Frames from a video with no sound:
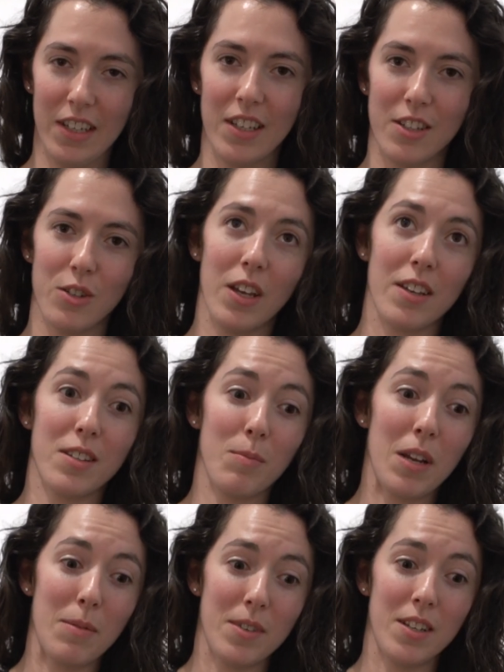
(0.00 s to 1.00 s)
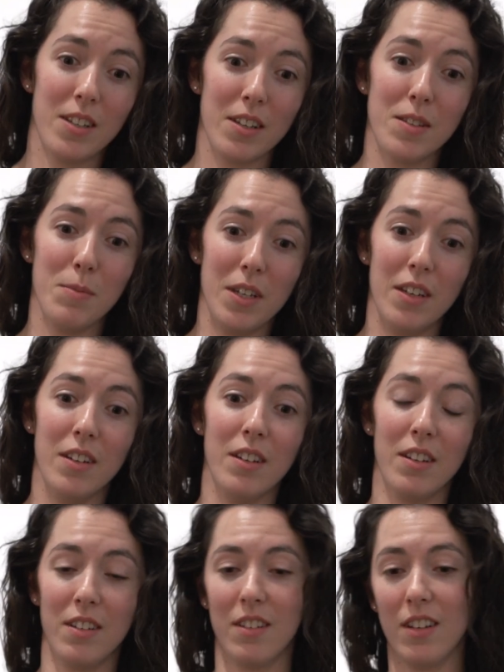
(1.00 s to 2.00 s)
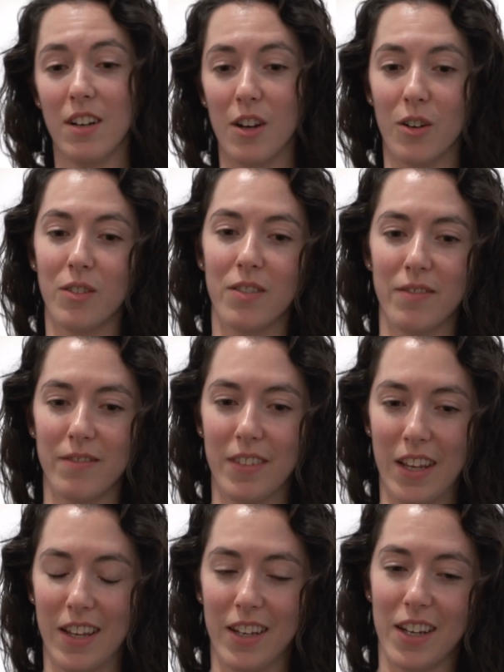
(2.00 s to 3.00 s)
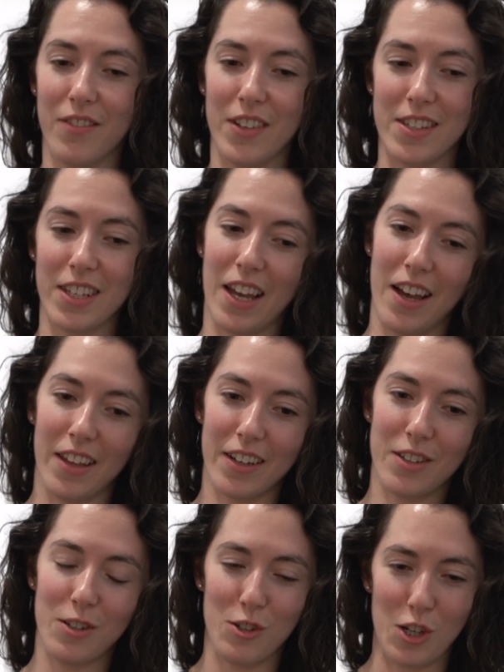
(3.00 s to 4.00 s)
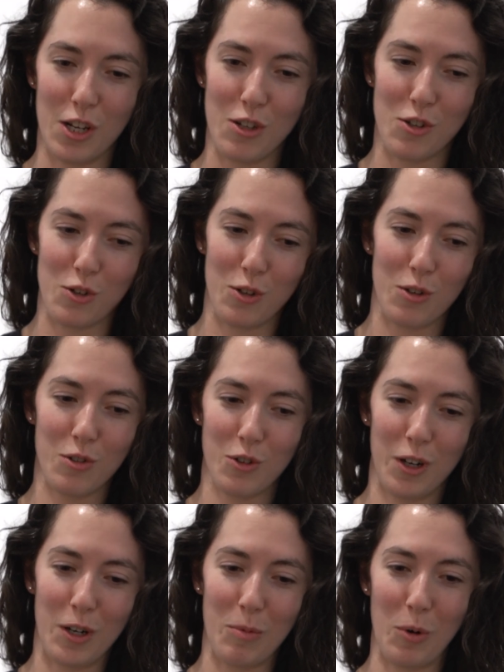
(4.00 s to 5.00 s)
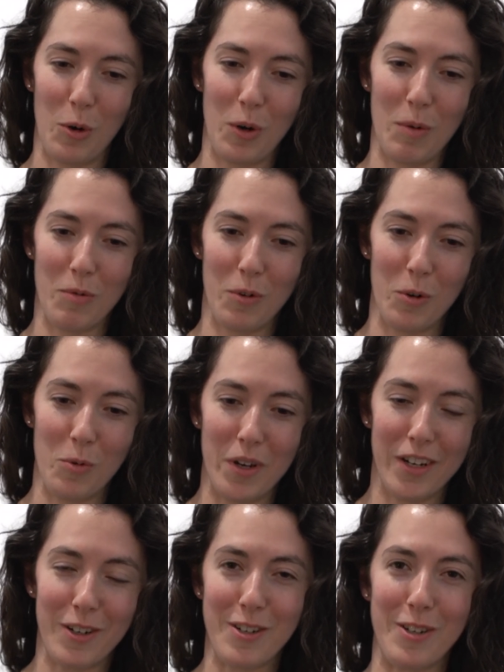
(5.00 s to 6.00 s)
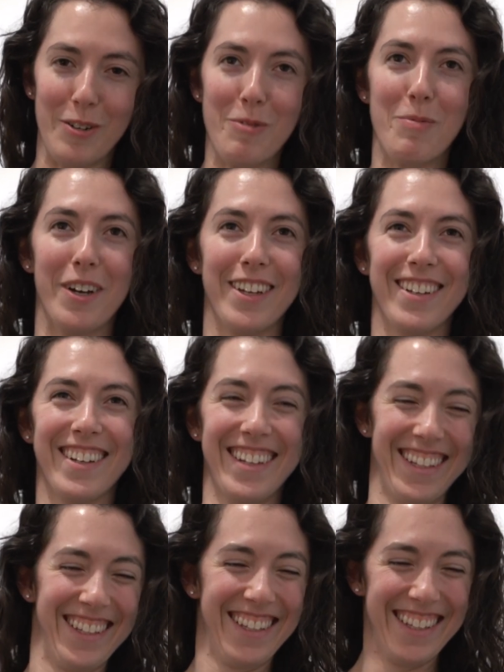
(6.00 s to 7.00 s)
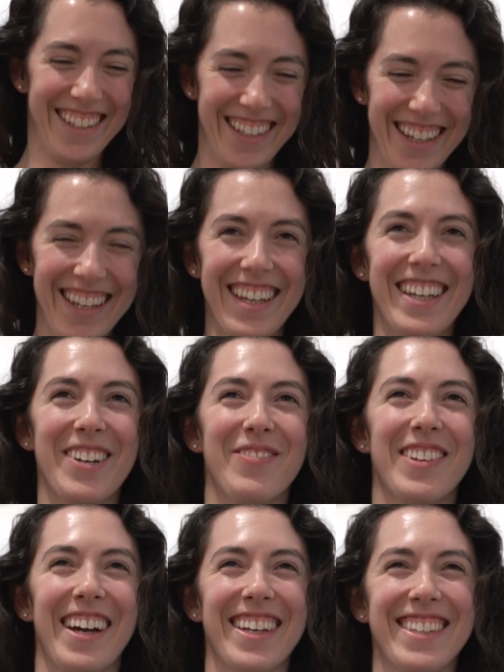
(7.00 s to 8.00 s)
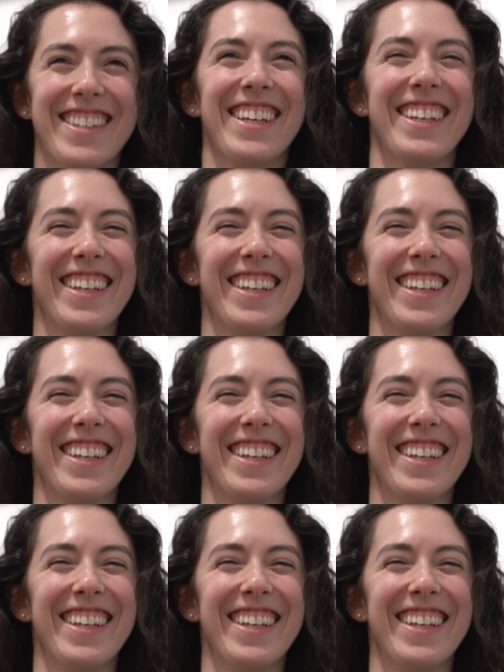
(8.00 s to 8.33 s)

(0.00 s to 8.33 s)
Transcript: So yeah, sometimes it does mean, you know, convincing Alec to change your training program for a week or two, but he complies.